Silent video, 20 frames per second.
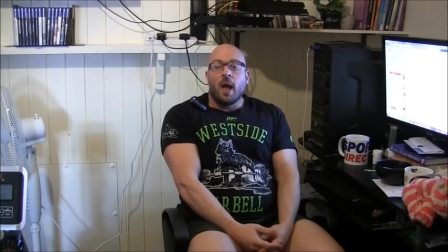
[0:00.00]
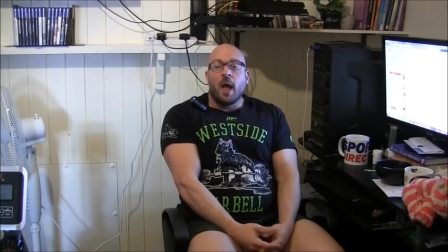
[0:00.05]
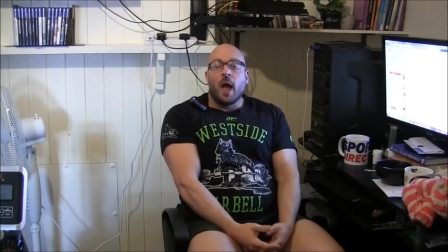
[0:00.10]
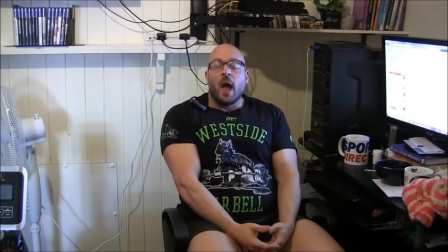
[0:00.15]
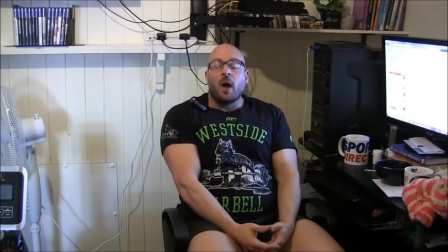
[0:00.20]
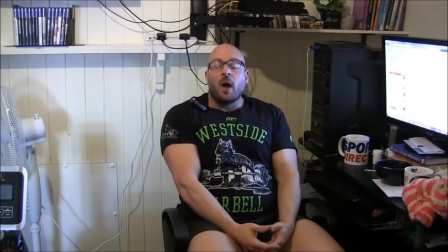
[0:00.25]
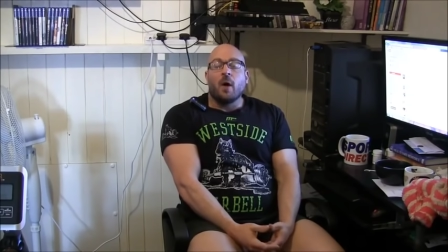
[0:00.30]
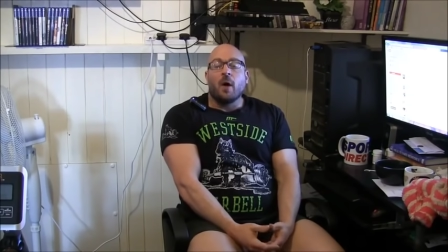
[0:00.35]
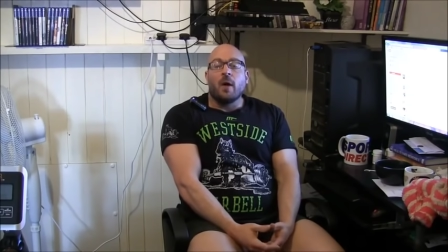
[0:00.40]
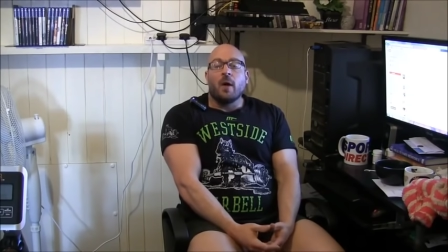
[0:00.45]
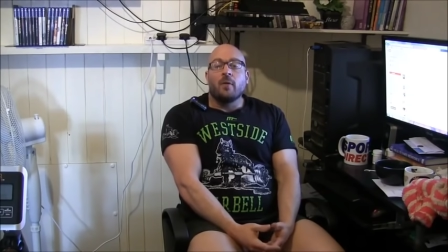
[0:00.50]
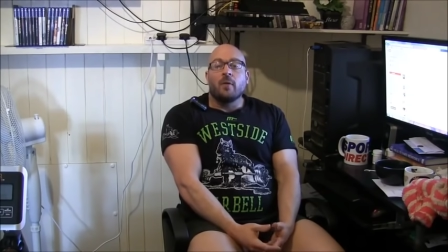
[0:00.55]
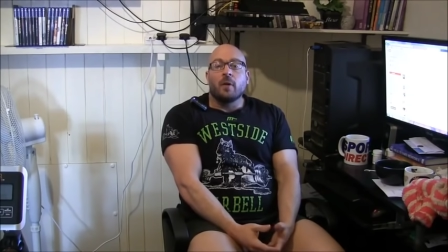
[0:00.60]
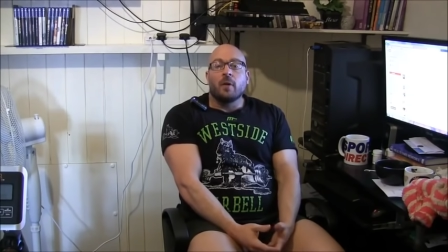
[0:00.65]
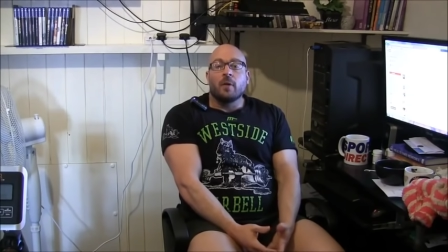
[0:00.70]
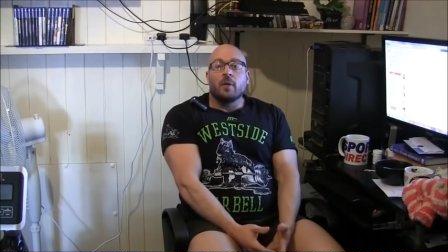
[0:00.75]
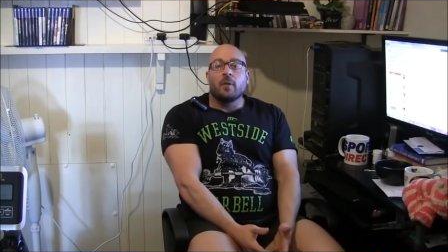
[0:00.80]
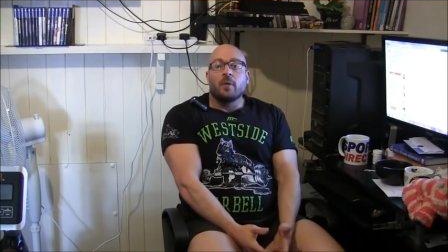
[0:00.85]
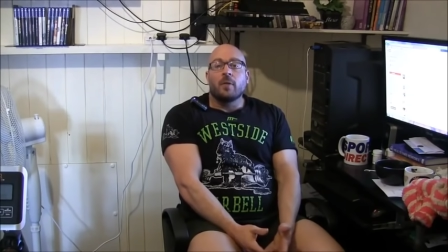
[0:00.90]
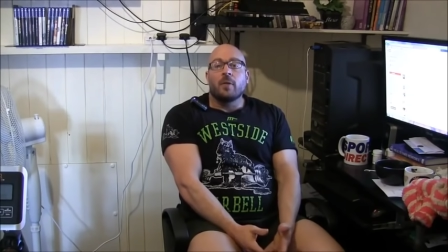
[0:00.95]

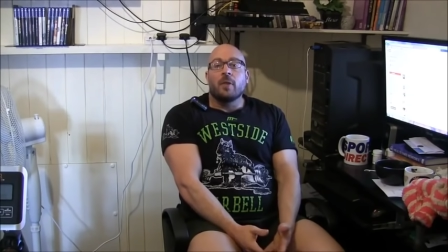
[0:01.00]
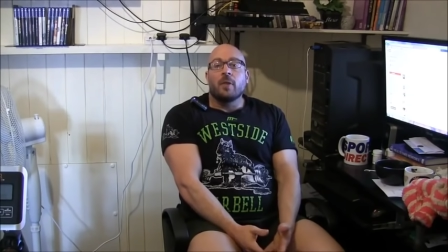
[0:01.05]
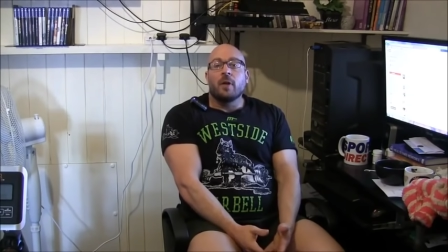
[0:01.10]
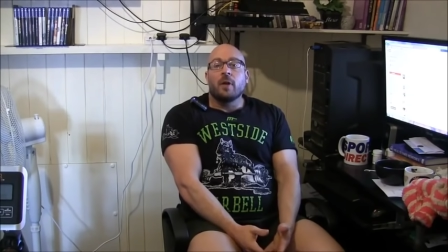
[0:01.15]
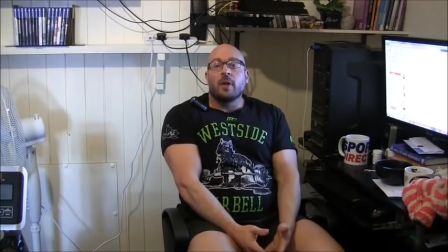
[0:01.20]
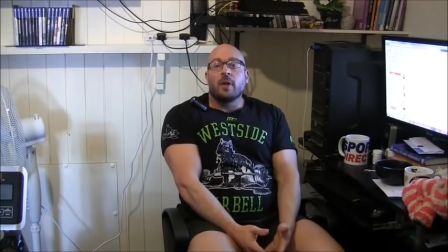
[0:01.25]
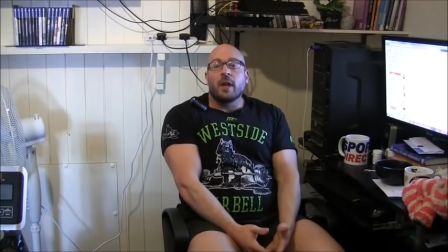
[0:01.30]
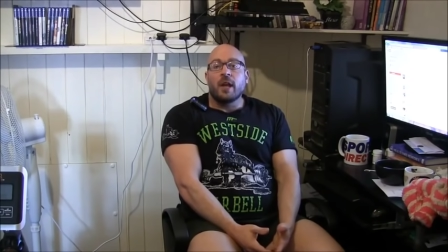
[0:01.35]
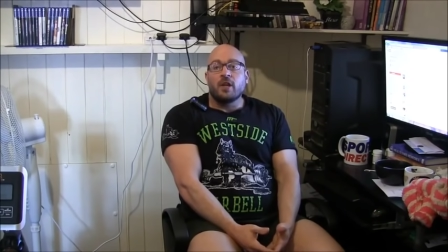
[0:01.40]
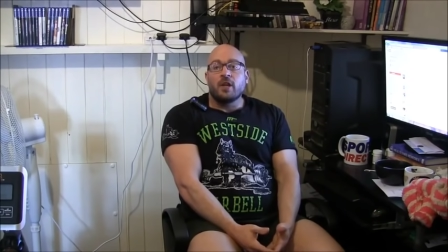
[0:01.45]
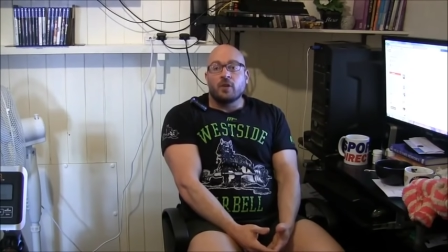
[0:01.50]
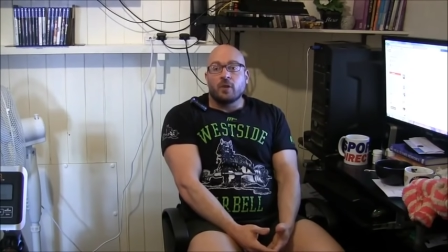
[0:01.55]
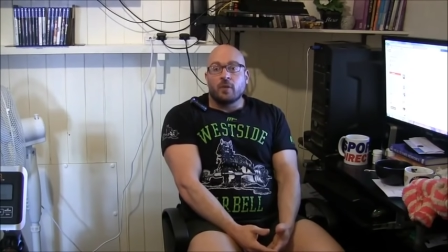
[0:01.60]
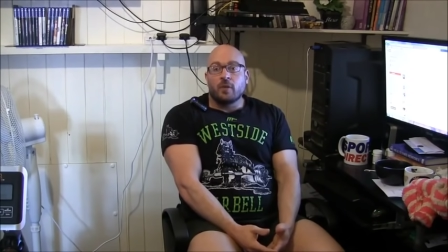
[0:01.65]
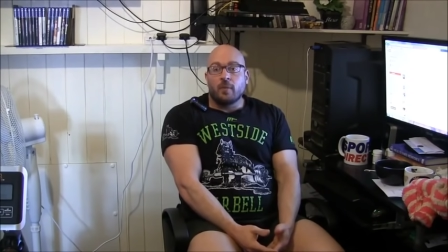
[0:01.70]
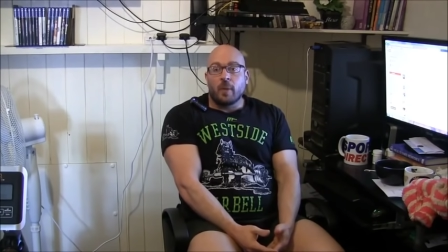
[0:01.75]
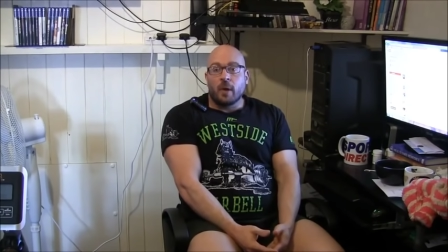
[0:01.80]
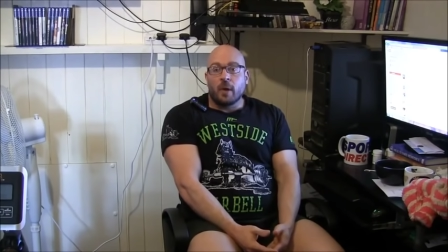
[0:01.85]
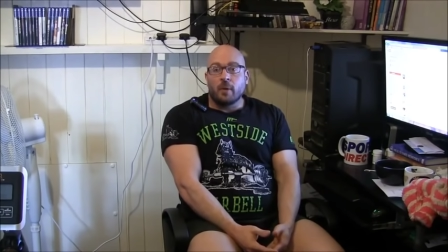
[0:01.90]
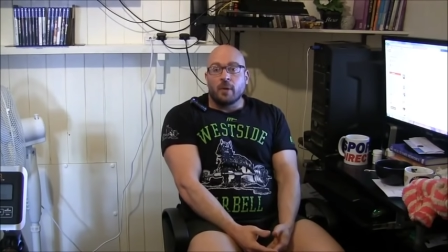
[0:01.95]
However, the
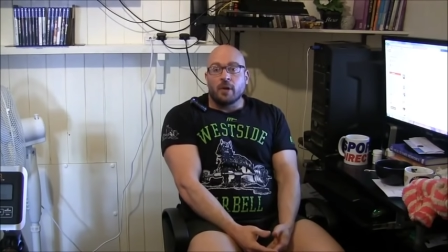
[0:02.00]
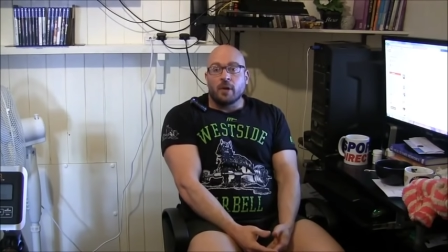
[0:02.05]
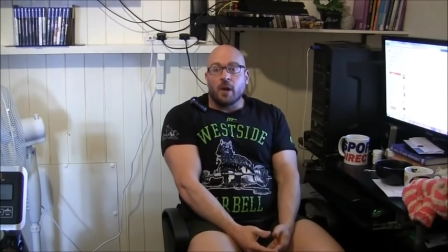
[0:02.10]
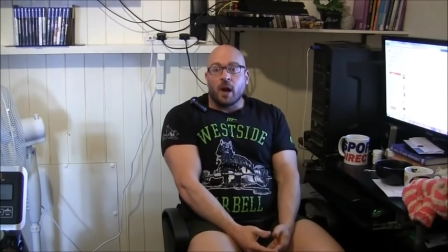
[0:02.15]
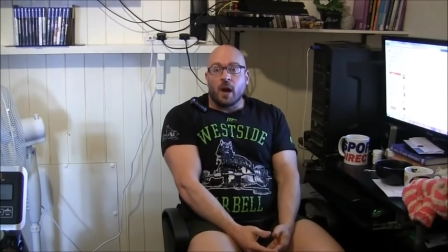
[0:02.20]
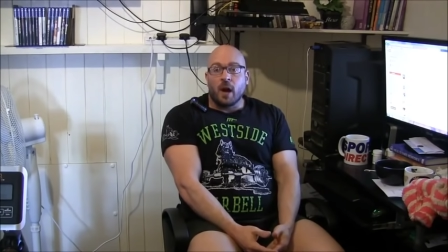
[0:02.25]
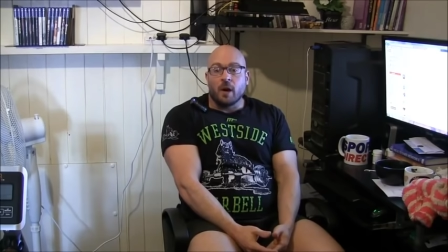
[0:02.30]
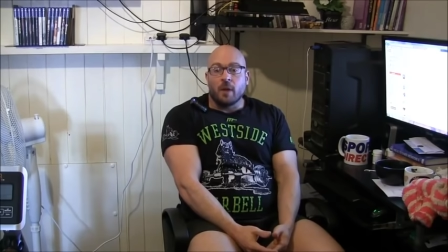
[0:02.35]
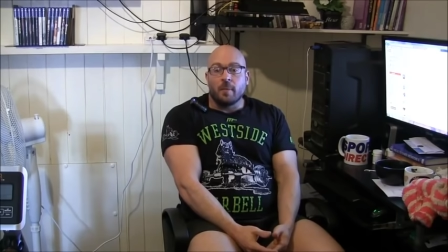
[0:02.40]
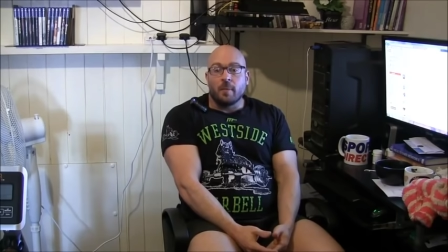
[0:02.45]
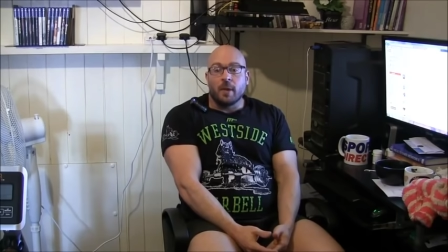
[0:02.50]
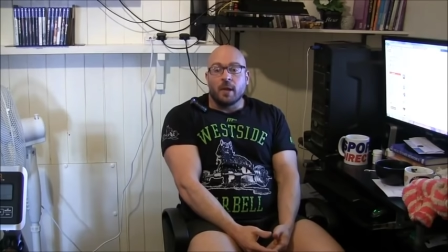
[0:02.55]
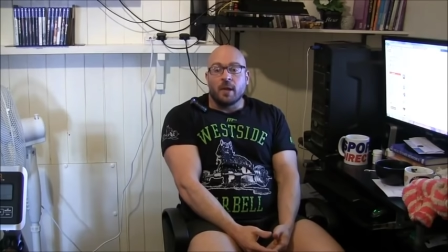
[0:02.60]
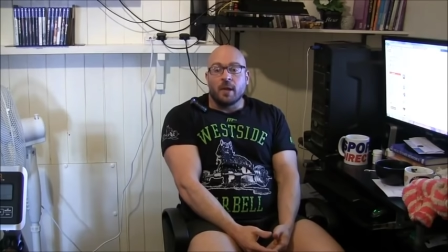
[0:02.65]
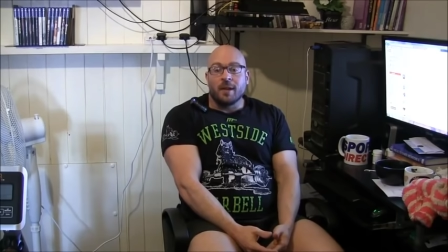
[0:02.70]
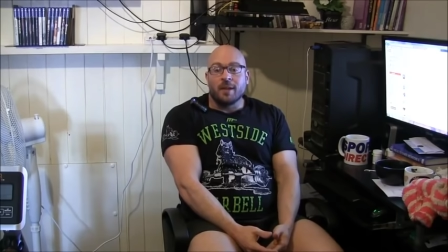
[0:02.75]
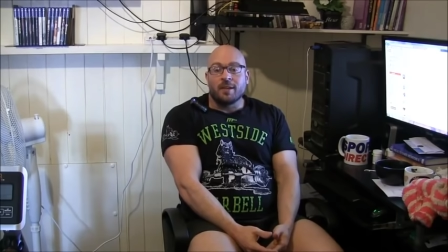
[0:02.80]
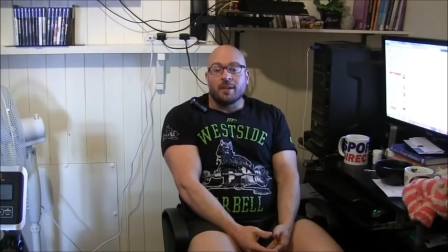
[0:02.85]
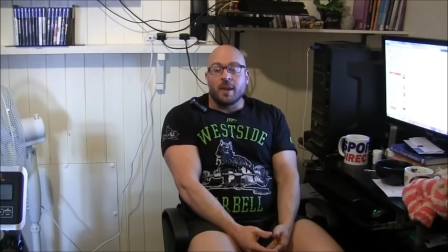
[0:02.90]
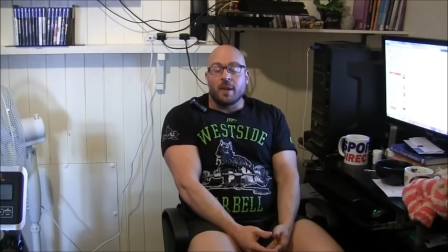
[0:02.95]
nature of my
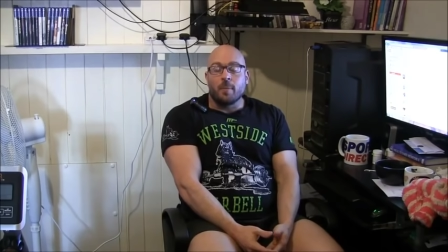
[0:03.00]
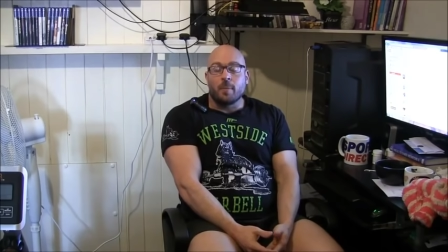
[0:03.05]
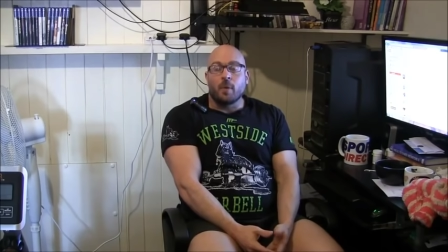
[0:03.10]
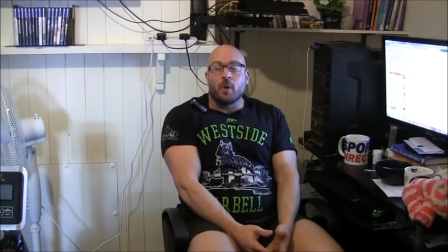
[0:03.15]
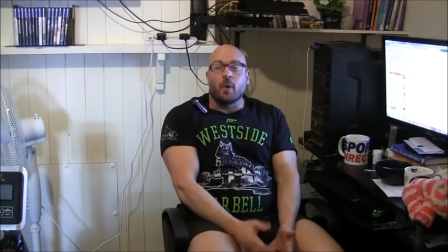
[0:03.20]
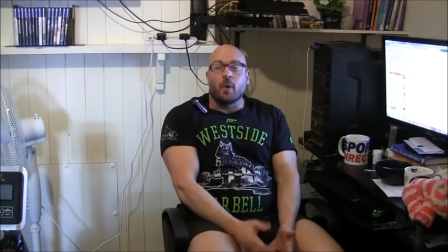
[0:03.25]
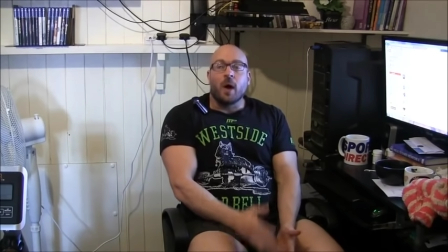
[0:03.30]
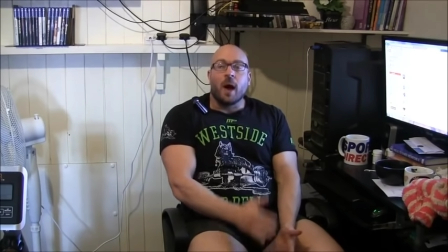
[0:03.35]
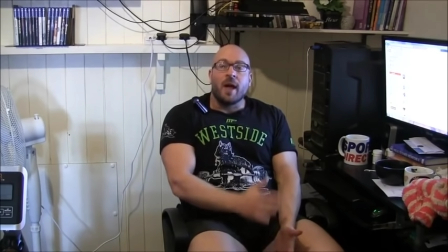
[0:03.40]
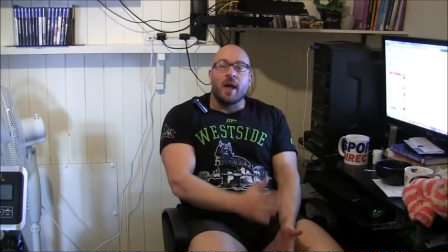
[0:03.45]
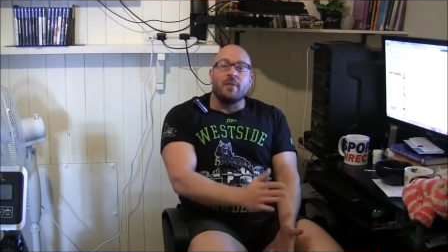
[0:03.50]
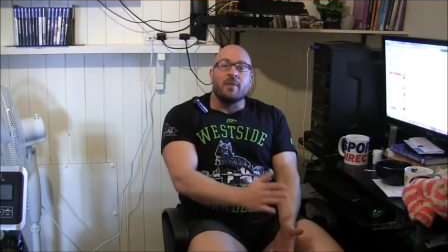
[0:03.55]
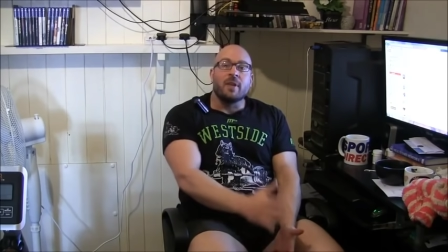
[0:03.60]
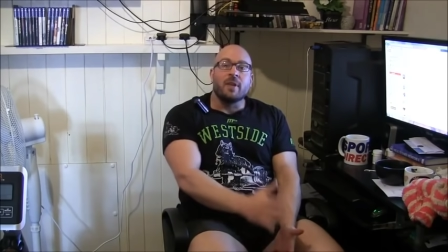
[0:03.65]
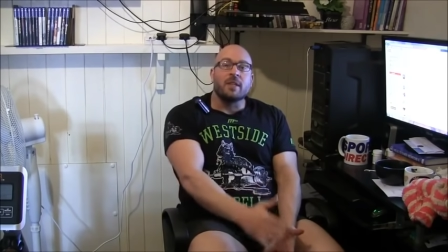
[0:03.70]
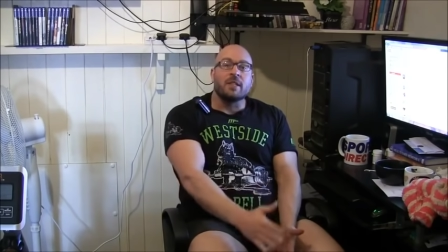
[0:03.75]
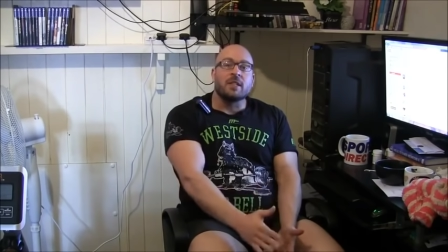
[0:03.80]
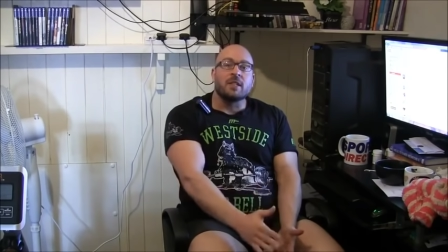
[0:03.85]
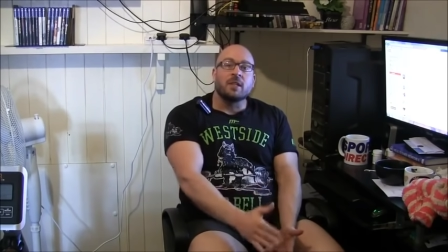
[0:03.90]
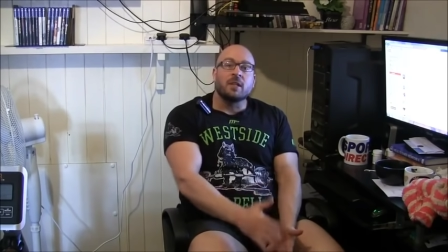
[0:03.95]
retirement is a
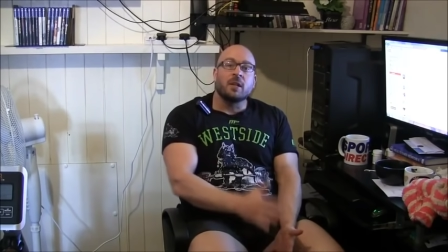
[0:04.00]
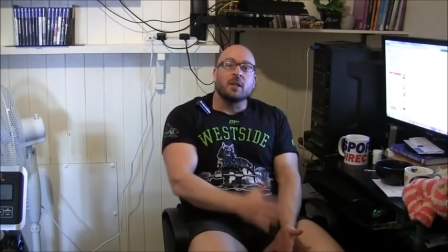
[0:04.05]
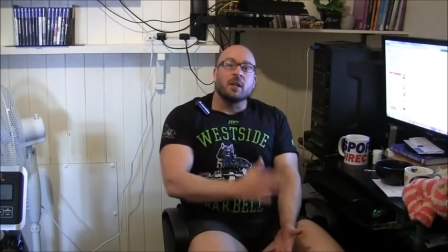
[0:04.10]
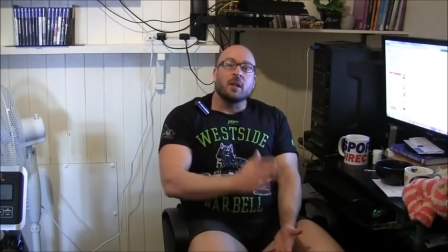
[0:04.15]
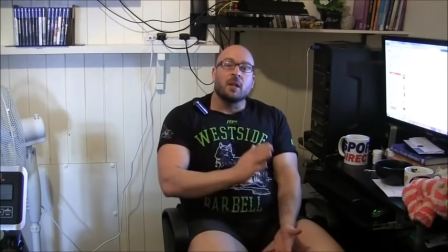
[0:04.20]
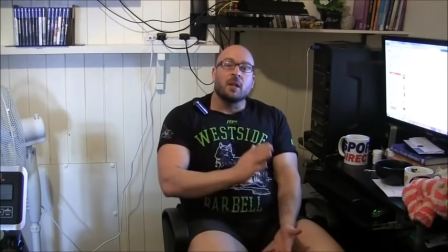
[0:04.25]
private,